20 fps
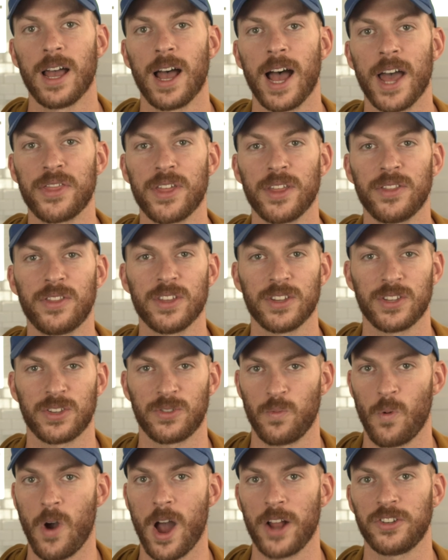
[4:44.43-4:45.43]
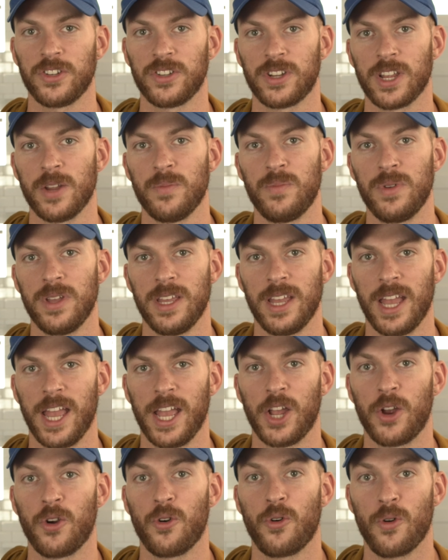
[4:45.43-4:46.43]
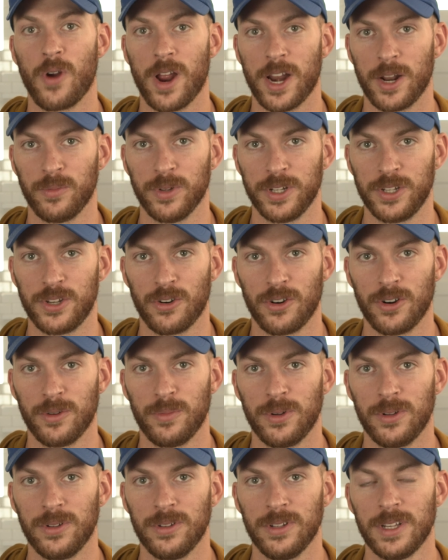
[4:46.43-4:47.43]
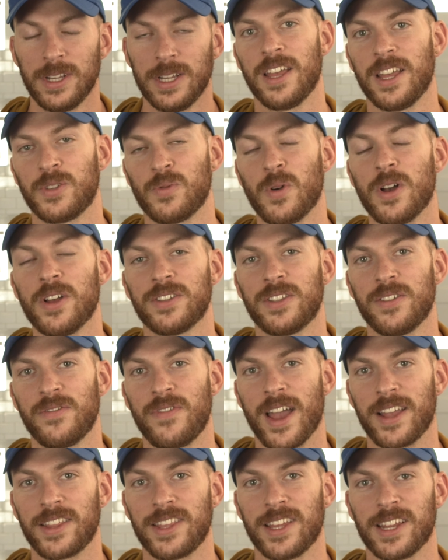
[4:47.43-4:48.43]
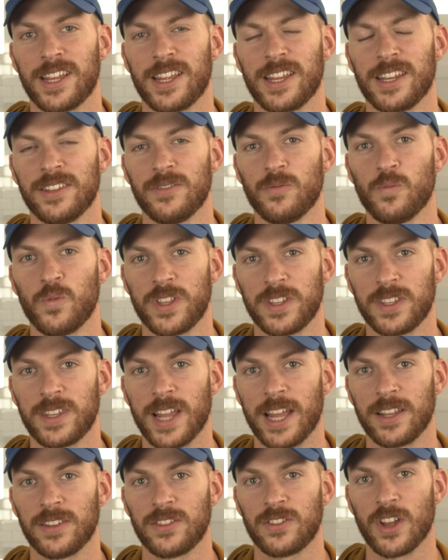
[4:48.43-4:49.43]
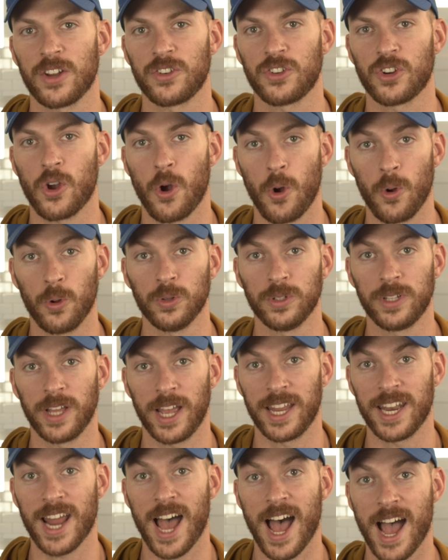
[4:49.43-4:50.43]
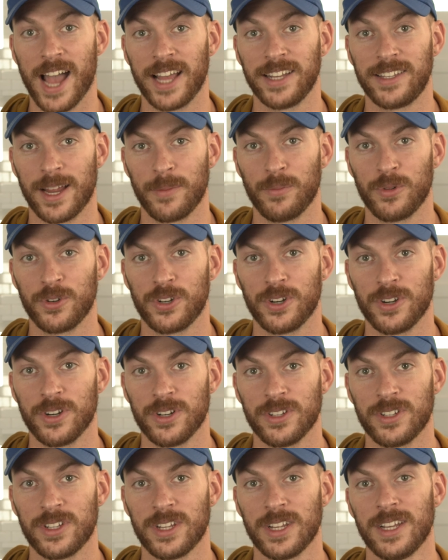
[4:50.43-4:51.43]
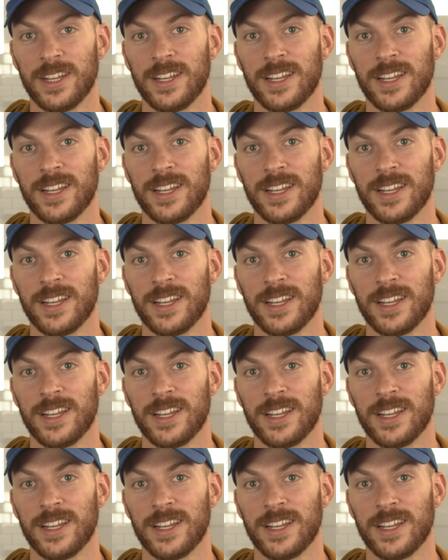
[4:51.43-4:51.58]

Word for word: I think this watch is gonna be incredibly durable, as well as the fact that it can withstand such cold and high temperatures,